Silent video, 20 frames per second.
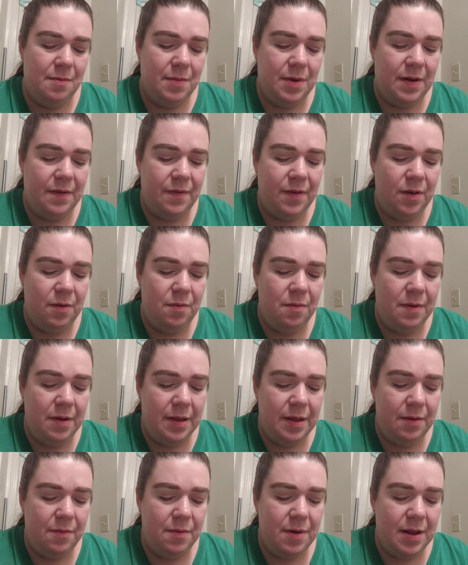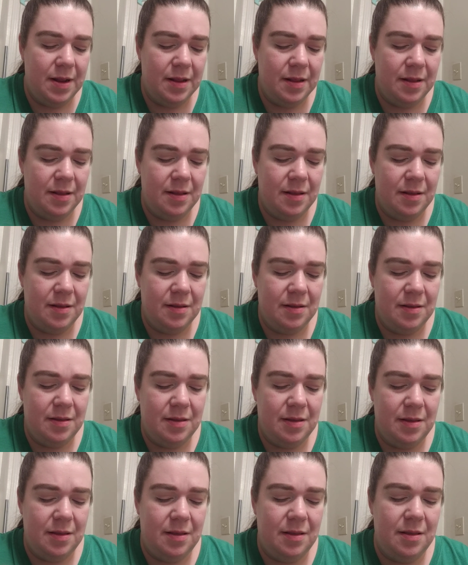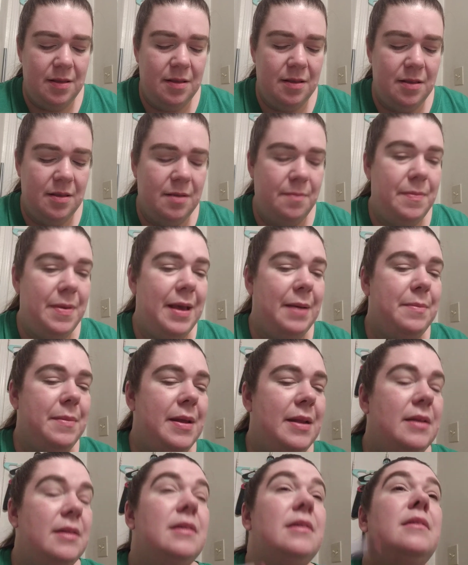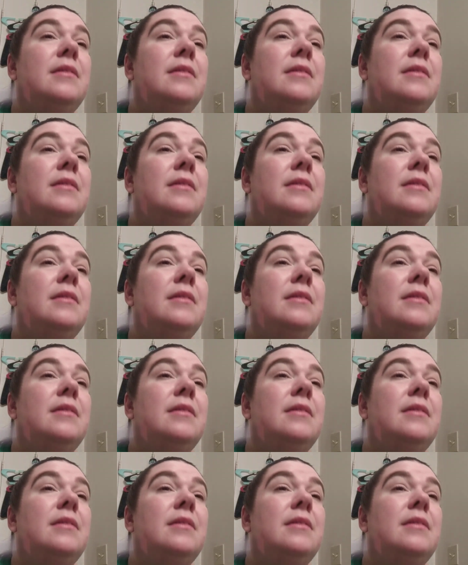But if you really want the pigment